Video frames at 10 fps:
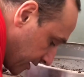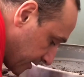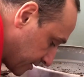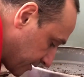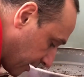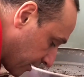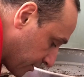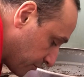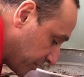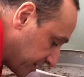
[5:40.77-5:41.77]
So
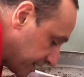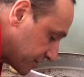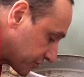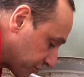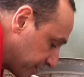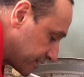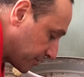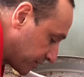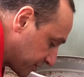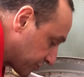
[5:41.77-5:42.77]
with these trees I
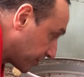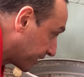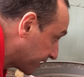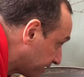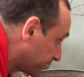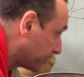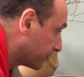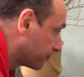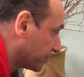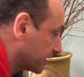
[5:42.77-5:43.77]
want to try and
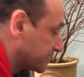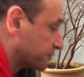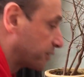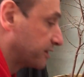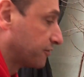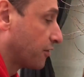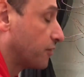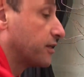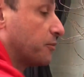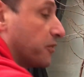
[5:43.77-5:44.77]
really speed the
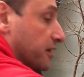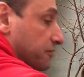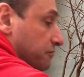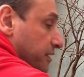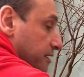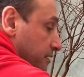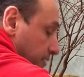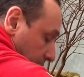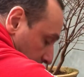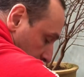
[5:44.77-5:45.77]
growth up. I'm going to feed
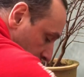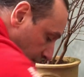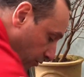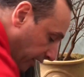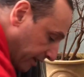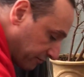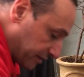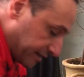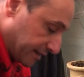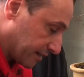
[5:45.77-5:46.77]
quite
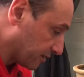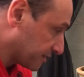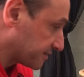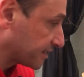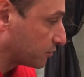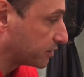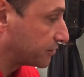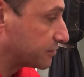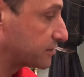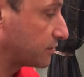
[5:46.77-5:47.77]
heavily and I'm going to see what the
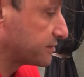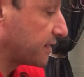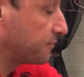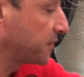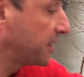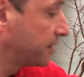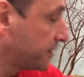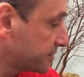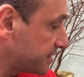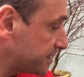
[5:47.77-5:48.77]
results are.
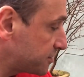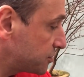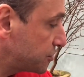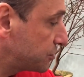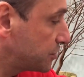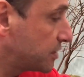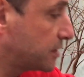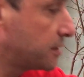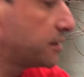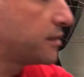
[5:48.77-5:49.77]
So there's two
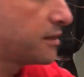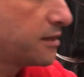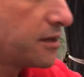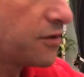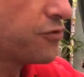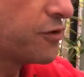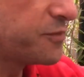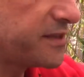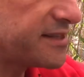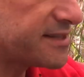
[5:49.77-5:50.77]
group. This is